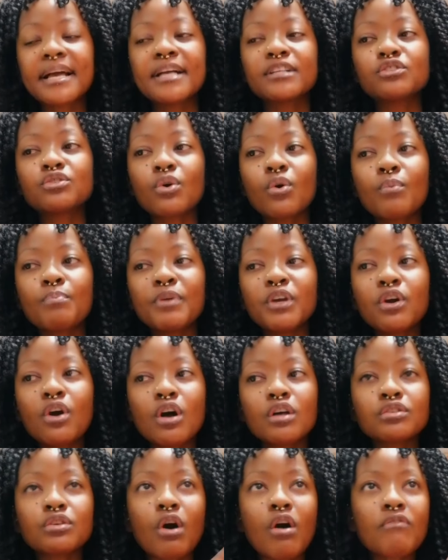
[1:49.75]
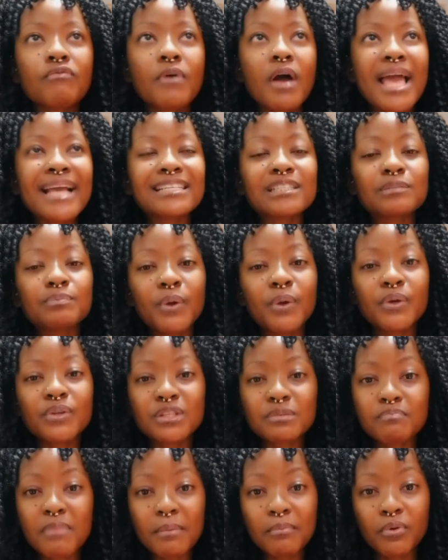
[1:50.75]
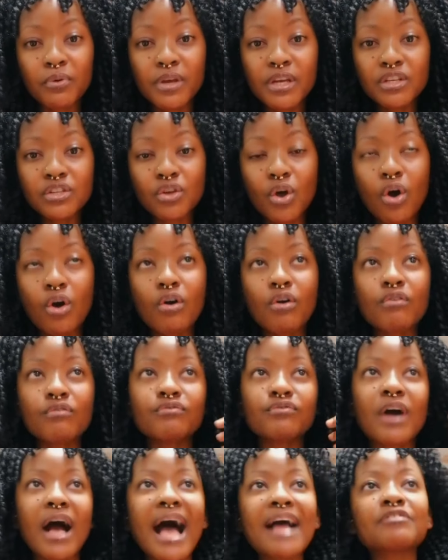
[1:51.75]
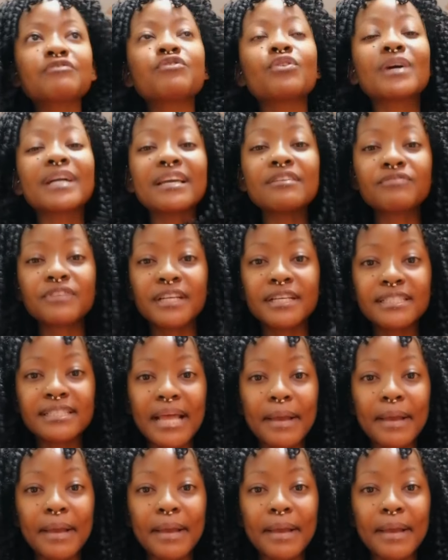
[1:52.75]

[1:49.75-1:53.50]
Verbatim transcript: So because of experience, memories of unforgiveness,